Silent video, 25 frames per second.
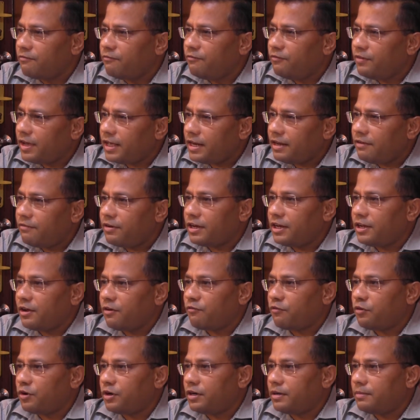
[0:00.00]
very very
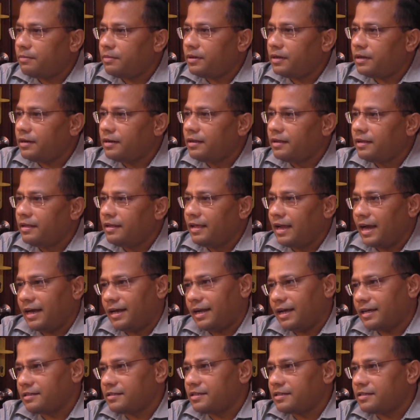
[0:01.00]
affordable
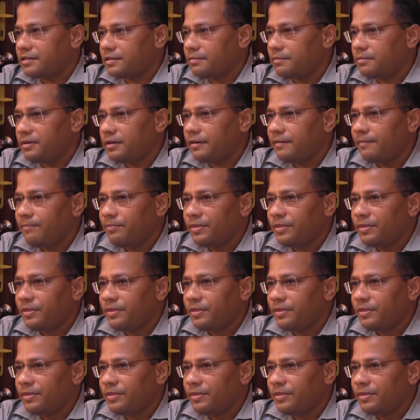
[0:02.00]
and accessible.